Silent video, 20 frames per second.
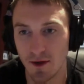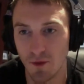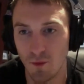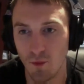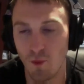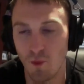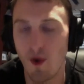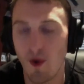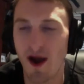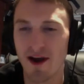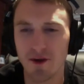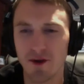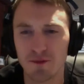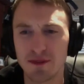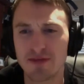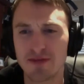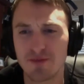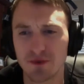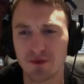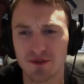Why are
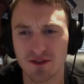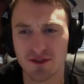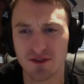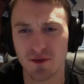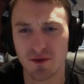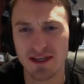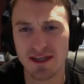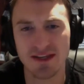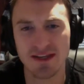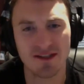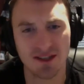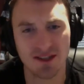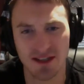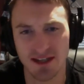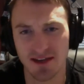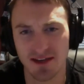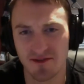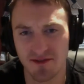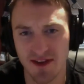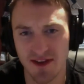people so
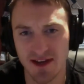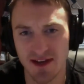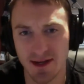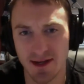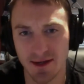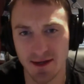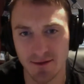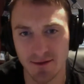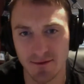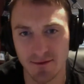easily offended?